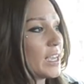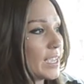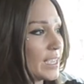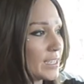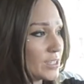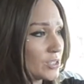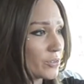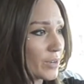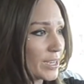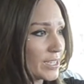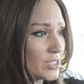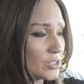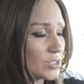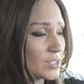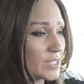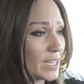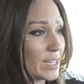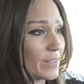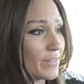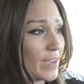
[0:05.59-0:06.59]
integrations
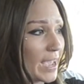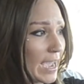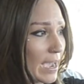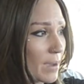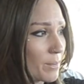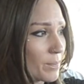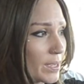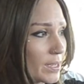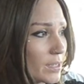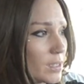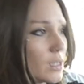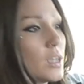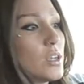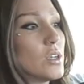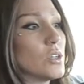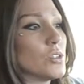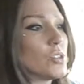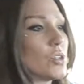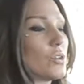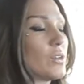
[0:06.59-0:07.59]
that have happened.
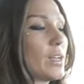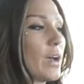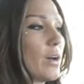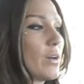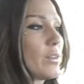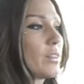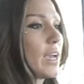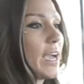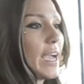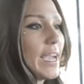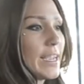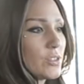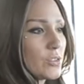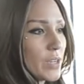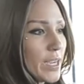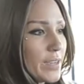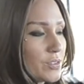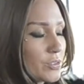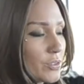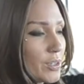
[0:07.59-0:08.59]
So now the
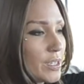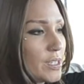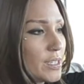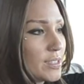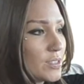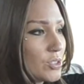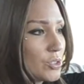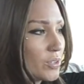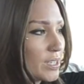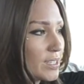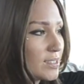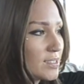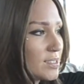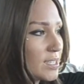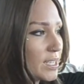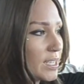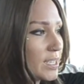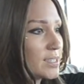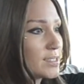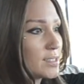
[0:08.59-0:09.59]
iDrive screen, as you can
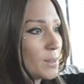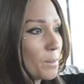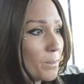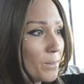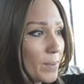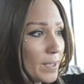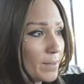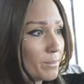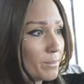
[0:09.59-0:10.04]
see, is a bit